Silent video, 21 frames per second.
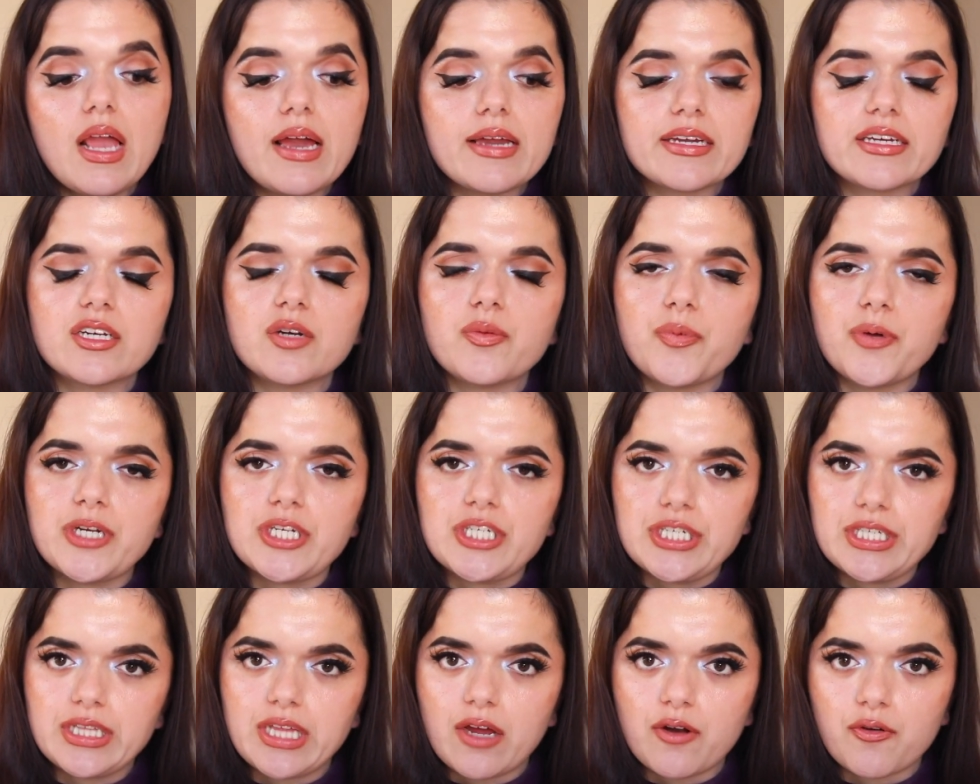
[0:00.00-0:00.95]
I can
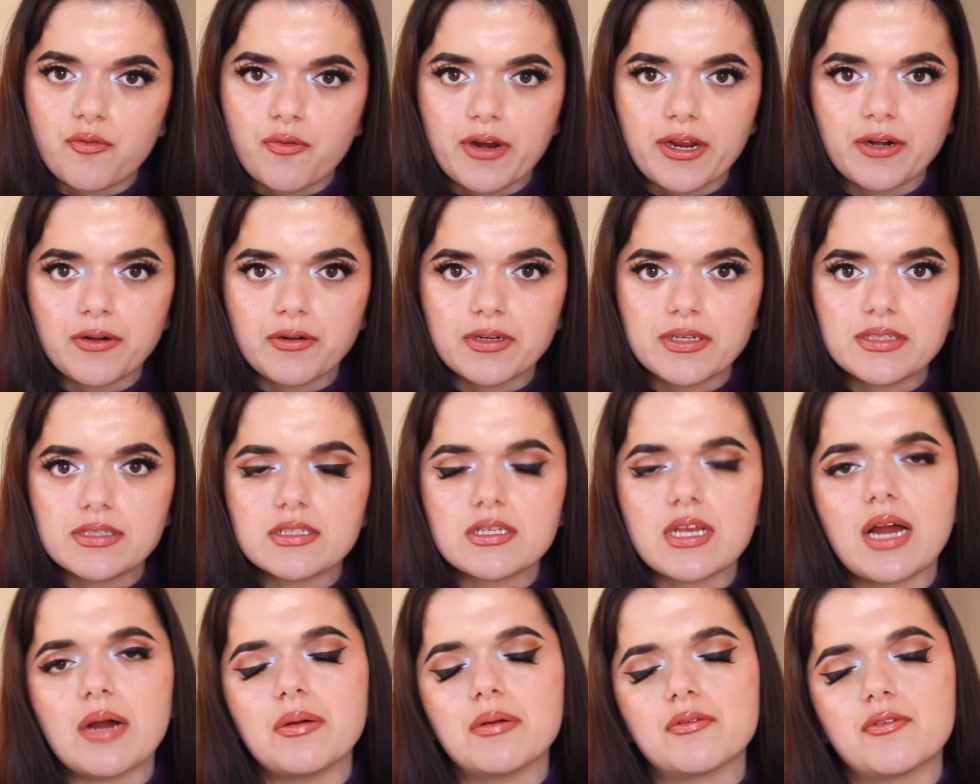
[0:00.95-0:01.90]
appreciate that fragrance,
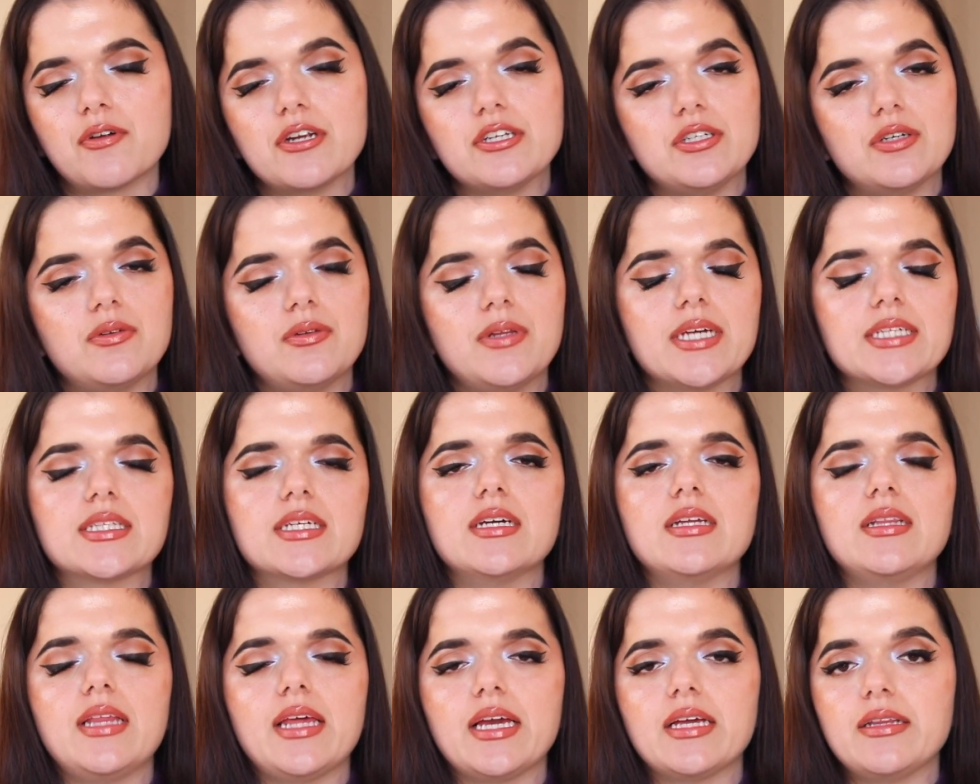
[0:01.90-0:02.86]
however, I don't like the
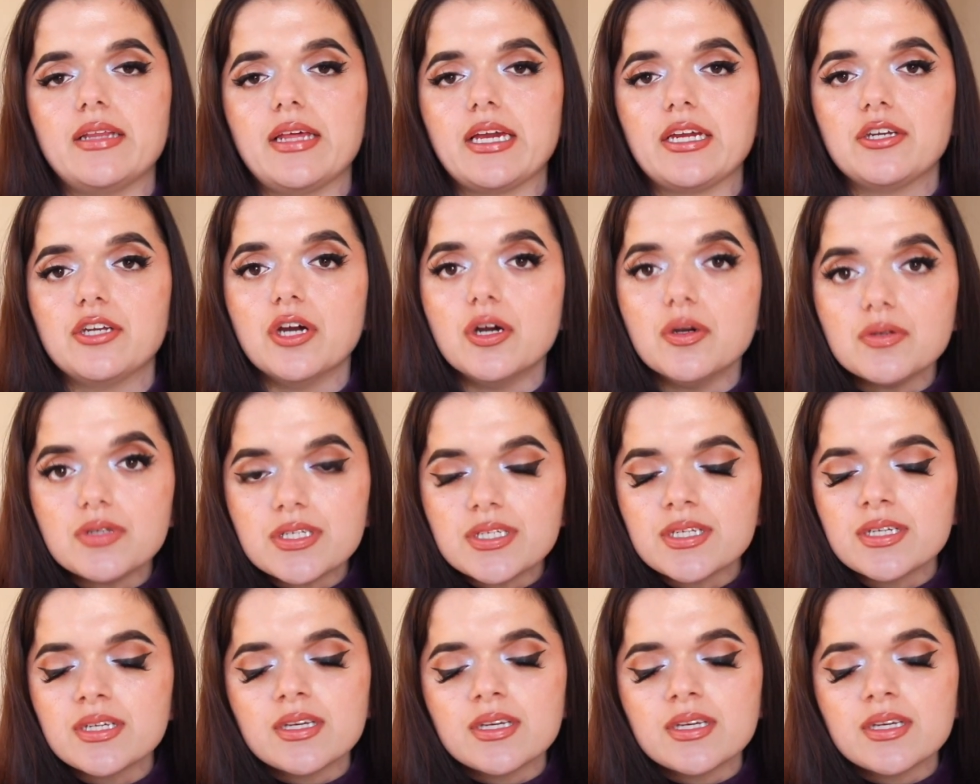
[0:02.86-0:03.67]
ylang ylang note.